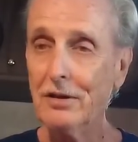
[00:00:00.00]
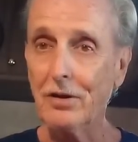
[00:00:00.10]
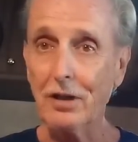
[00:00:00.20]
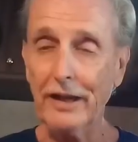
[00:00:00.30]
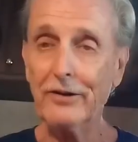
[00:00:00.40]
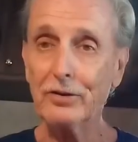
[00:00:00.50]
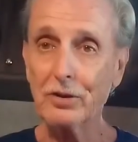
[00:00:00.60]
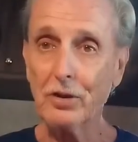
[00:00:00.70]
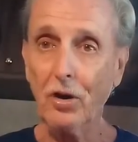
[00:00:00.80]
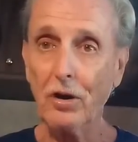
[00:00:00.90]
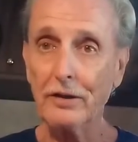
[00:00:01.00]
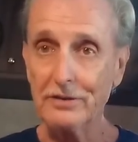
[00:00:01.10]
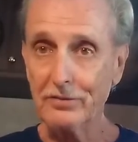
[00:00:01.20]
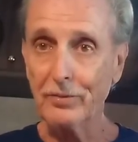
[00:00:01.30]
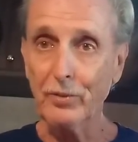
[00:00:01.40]
or letters or
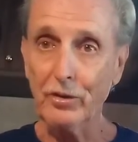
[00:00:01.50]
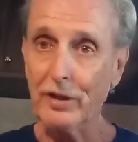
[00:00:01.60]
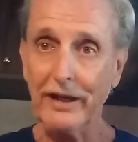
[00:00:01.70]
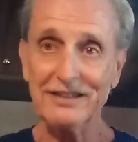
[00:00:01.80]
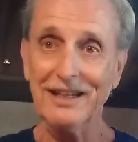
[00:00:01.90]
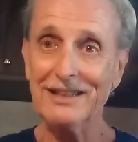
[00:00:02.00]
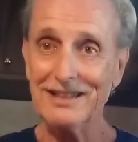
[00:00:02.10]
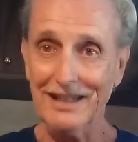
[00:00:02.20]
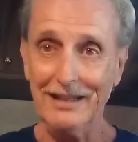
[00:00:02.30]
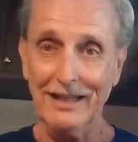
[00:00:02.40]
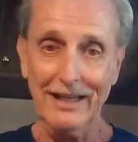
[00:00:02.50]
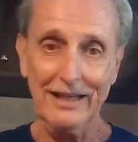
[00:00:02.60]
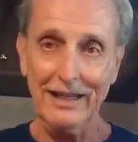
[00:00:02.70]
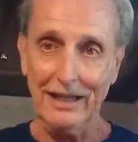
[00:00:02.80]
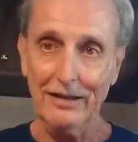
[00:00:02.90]
cards is from you guys, and that's it.
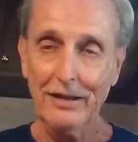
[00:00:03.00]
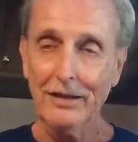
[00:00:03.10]
It, it.